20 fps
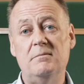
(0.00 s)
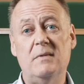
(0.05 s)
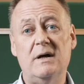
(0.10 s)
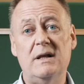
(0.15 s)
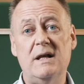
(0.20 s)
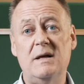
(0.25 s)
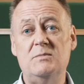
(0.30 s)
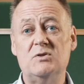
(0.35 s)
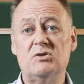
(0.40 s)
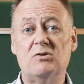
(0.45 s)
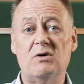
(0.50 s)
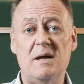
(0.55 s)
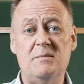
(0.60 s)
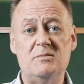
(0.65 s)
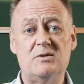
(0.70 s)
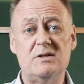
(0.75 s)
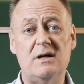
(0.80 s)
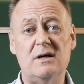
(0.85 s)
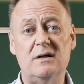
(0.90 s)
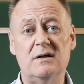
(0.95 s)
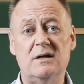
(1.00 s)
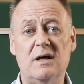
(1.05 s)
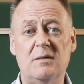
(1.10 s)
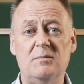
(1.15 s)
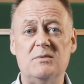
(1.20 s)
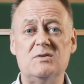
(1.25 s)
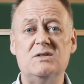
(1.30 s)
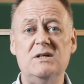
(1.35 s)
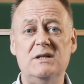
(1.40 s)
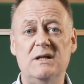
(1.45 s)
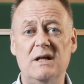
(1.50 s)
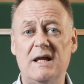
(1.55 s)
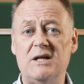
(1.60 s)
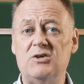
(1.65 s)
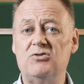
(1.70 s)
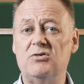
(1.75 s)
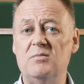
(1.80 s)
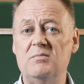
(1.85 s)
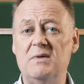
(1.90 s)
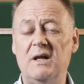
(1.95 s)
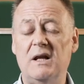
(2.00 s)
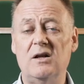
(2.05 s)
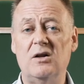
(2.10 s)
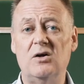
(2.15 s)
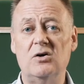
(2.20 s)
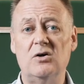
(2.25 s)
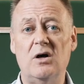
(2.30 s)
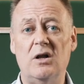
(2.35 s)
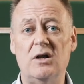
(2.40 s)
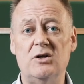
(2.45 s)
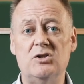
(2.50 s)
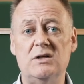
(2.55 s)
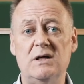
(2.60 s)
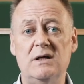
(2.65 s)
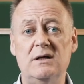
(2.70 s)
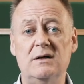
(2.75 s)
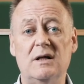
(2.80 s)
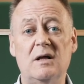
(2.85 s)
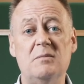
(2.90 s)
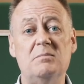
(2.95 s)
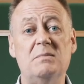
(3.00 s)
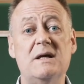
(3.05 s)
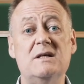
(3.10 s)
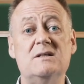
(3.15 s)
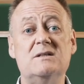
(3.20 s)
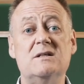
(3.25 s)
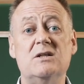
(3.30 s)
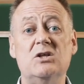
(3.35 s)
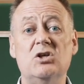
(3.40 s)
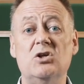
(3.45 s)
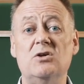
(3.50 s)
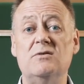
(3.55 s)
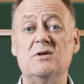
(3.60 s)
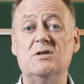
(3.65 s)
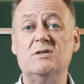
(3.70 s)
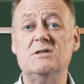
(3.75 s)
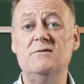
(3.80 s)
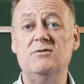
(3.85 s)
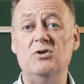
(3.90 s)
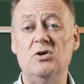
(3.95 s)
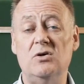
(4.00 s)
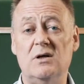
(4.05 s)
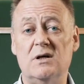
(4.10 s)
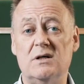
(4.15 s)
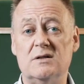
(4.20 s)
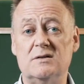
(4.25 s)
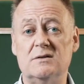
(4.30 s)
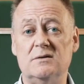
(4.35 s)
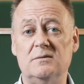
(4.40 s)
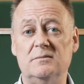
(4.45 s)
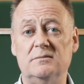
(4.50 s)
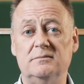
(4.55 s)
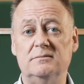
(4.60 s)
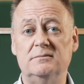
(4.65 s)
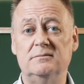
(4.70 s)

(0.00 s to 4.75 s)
My name is Graham Dark. I'm a senior lecturer in medical oncology and I'm based at the University of Newcastle.